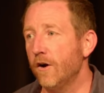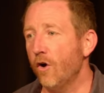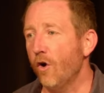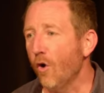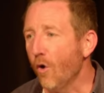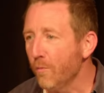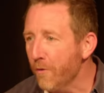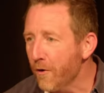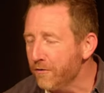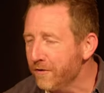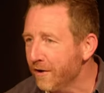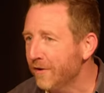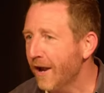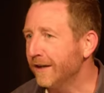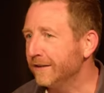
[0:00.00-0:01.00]
Almost
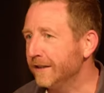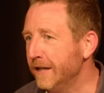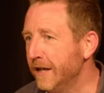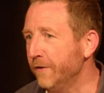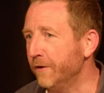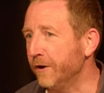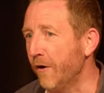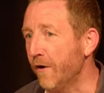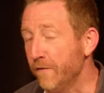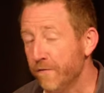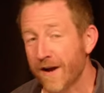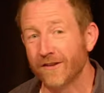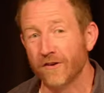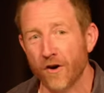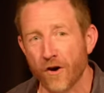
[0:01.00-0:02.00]
exactly a year ago, in
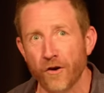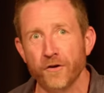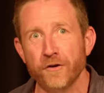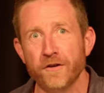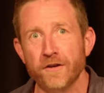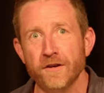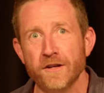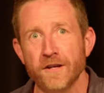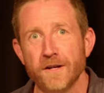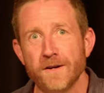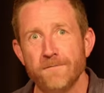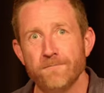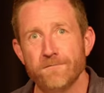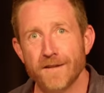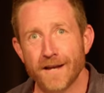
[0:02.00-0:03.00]
fact, on
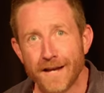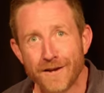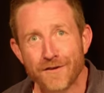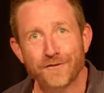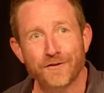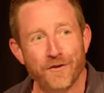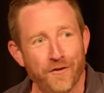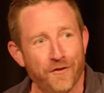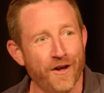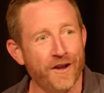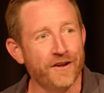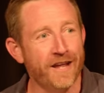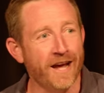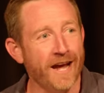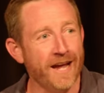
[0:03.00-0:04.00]
Easter
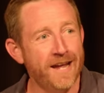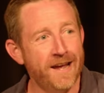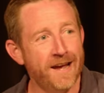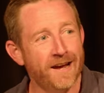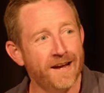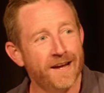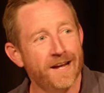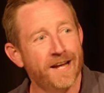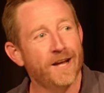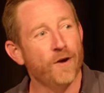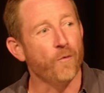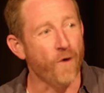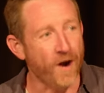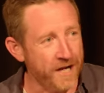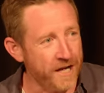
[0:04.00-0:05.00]
Sunday,
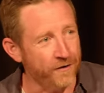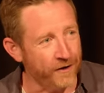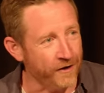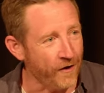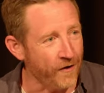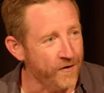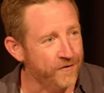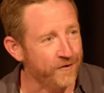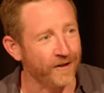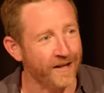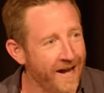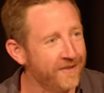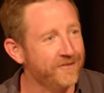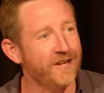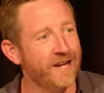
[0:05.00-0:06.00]
1 year ago, so
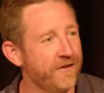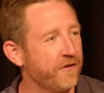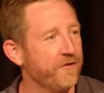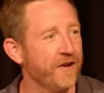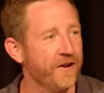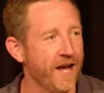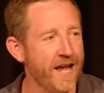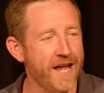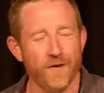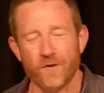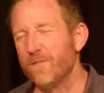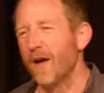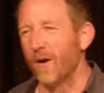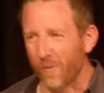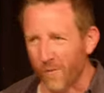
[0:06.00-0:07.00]
last year, Easter Sunday, it was
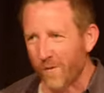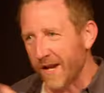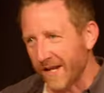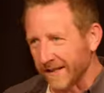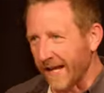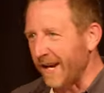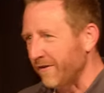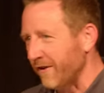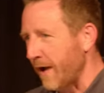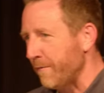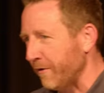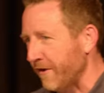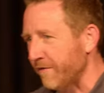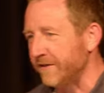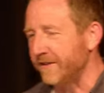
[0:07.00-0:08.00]
about a week later, so April
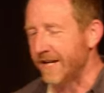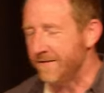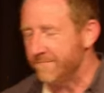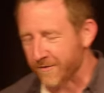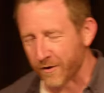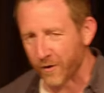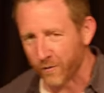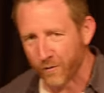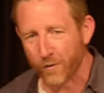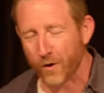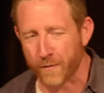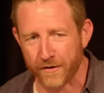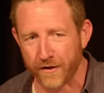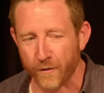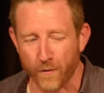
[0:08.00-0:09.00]
17, so we're
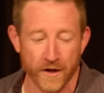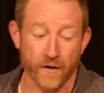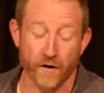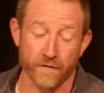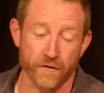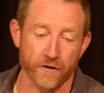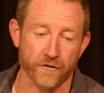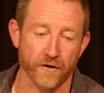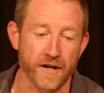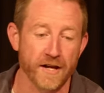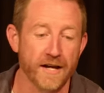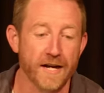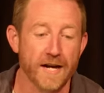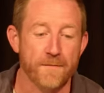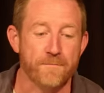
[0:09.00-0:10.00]
almost at the one-year anniversary.
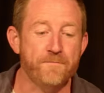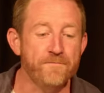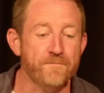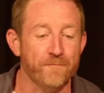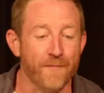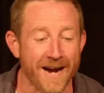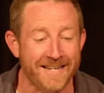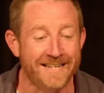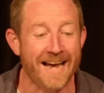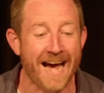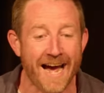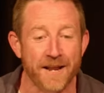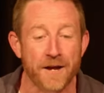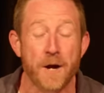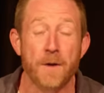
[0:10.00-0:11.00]
My
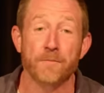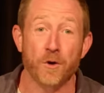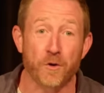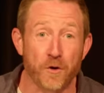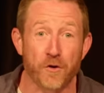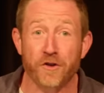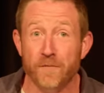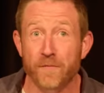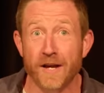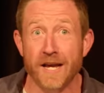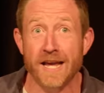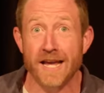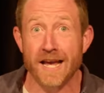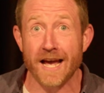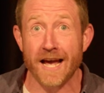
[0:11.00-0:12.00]
dad, who used to
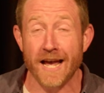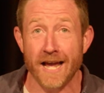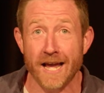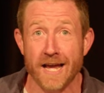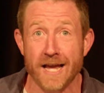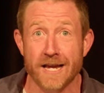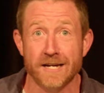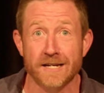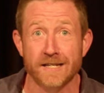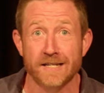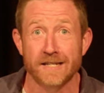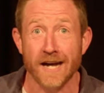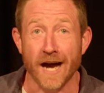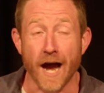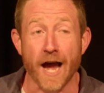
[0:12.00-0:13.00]
be a
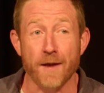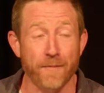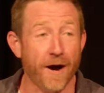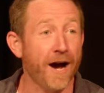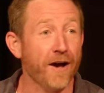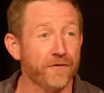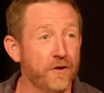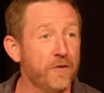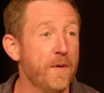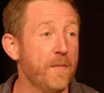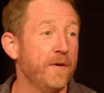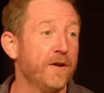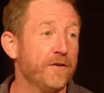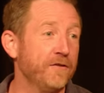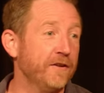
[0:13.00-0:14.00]
pastor, used to be a
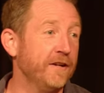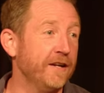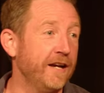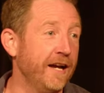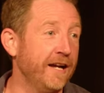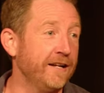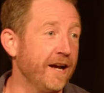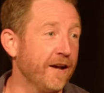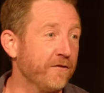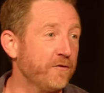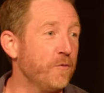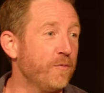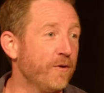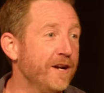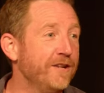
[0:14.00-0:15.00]
minister, and still
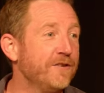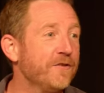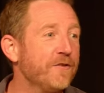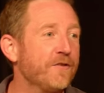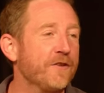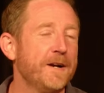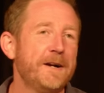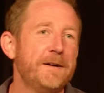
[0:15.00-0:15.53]
preaches,